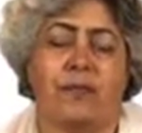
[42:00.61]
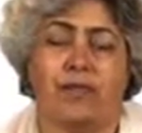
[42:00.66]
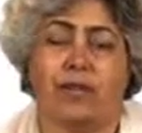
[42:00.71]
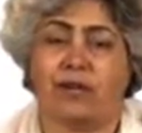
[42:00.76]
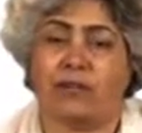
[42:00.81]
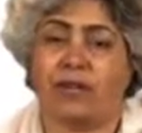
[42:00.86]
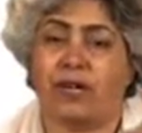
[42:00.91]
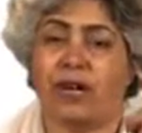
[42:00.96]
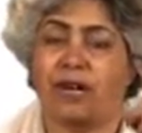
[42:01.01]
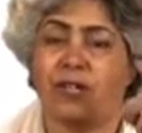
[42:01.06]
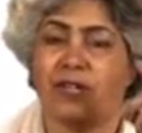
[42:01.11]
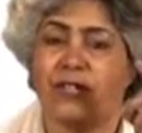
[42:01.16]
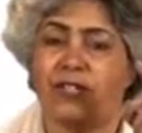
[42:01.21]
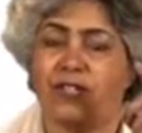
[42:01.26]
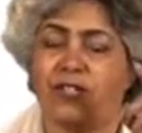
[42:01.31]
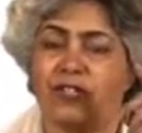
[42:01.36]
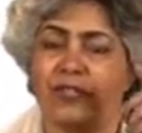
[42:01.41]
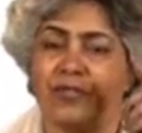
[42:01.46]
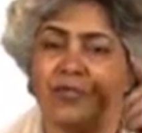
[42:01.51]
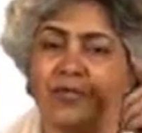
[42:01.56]
Now, I
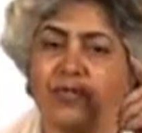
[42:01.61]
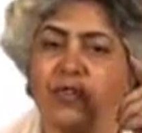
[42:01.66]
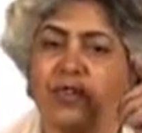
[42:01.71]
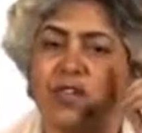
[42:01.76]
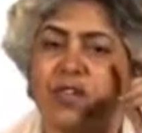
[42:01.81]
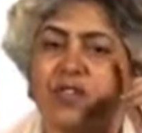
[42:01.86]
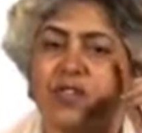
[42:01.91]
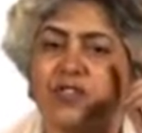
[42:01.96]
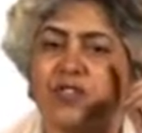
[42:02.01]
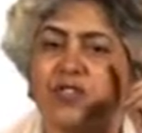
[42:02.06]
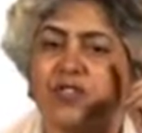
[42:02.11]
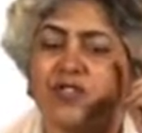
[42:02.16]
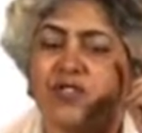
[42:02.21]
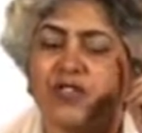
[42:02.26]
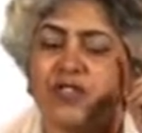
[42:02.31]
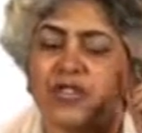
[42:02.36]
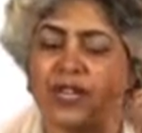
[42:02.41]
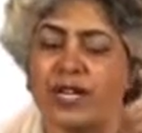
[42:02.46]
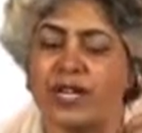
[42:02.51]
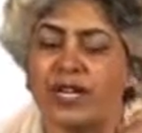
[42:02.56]
need you to
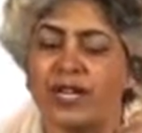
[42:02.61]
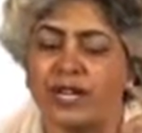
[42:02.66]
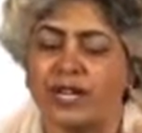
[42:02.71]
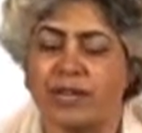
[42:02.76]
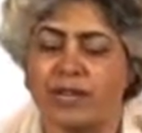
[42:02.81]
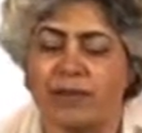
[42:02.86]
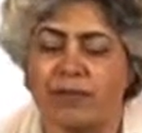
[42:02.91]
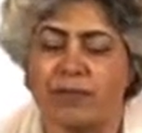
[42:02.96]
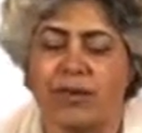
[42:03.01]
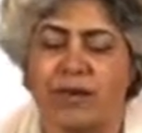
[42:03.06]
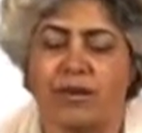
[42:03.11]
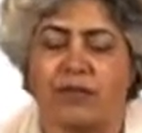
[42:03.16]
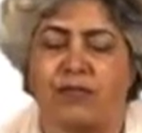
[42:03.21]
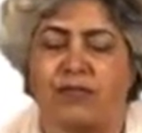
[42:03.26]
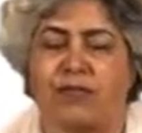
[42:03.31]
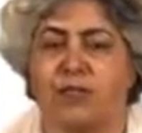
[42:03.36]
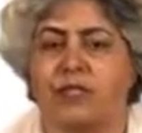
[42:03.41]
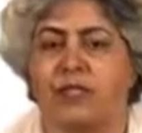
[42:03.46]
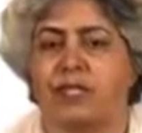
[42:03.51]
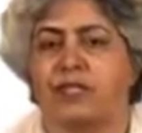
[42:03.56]
think
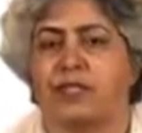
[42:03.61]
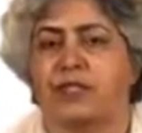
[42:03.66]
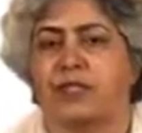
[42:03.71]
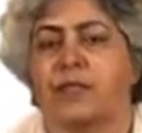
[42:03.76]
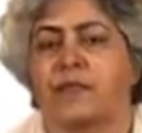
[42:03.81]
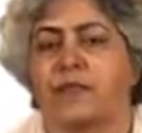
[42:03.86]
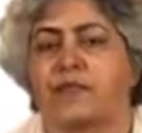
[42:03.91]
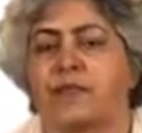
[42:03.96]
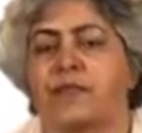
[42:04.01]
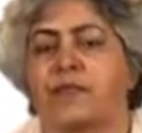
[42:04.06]
about this.